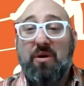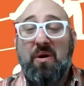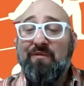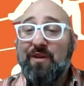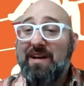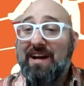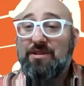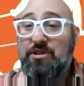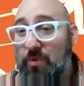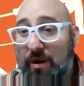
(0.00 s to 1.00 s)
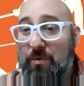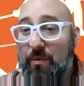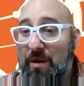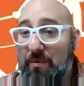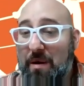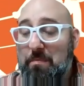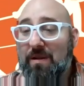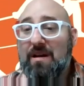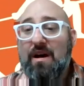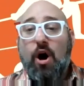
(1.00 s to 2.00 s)
So hopefully you guys enjoy the Royal
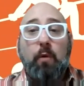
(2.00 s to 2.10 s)
Rumble.